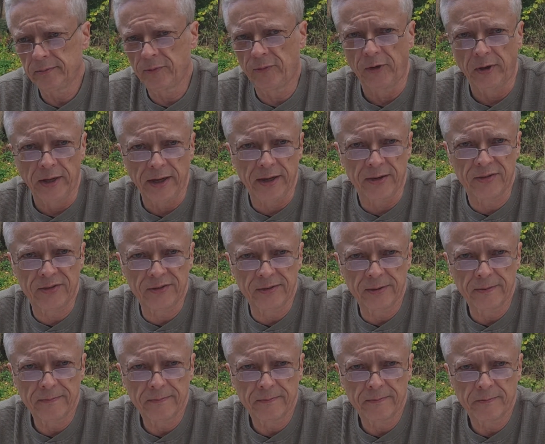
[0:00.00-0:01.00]
for less.
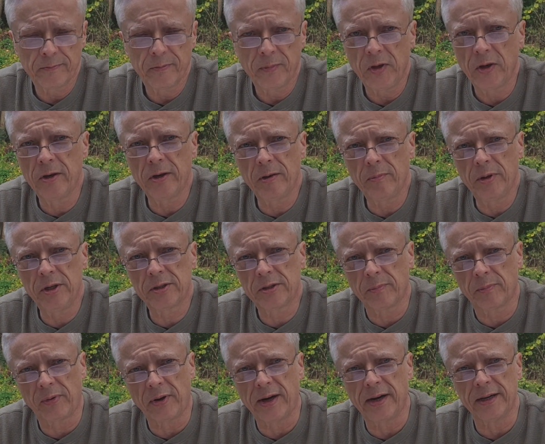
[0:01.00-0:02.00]
You're going to be
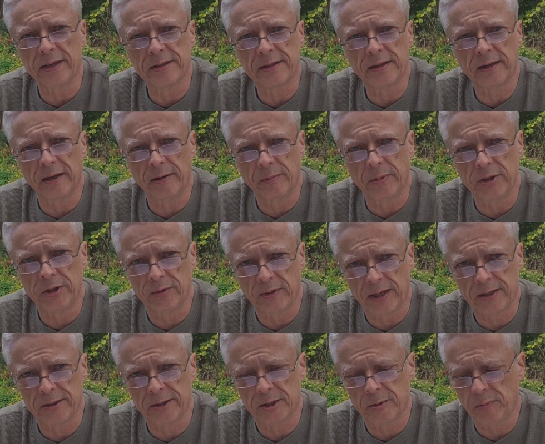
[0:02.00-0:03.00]
surprised how much you
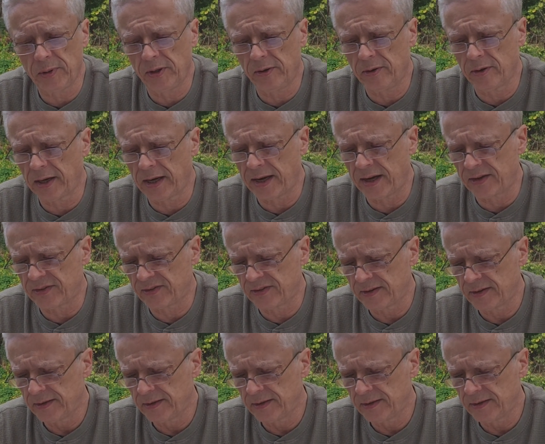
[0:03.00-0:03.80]
actually spend on gas.